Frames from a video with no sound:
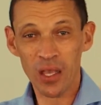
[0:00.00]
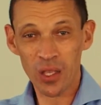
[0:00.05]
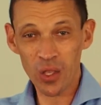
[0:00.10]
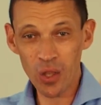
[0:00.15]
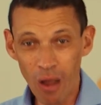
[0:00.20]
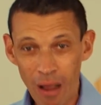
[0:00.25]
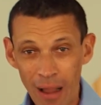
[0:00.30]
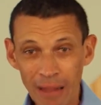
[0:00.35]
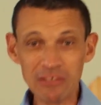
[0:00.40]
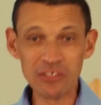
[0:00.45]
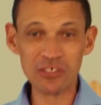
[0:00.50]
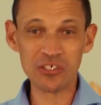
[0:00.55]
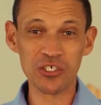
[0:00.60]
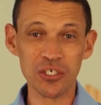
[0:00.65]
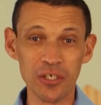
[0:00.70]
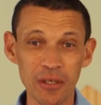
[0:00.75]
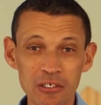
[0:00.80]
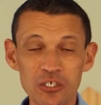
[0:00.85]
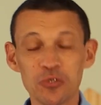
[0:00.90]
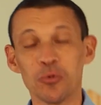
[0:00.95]
God's
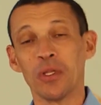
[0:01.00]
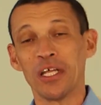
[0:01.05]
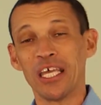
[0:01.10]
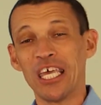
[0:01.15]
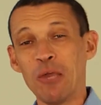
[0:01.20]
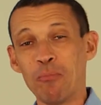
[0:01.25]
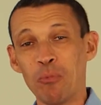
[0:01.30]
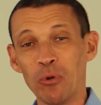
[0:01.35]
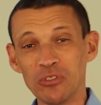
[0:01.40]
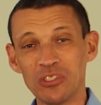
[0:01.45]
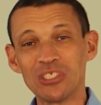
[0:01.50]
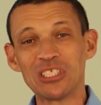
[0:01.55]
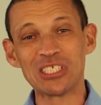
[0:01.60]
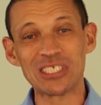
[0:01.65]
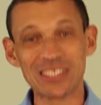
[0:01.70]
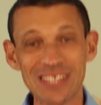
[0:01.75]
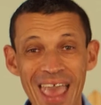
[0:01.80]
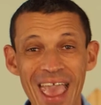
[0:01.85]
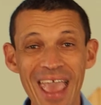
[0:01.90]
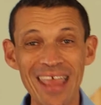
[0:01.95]
church will keep on
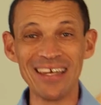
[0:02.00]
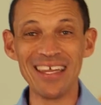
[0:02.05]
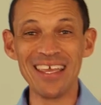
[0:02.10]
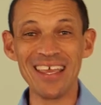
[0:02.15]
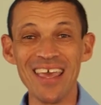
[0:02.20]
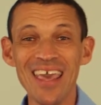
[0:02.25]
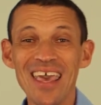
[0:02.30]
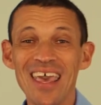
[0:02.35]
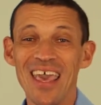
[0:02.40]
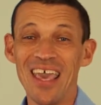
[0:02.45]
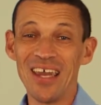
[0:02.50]
standing,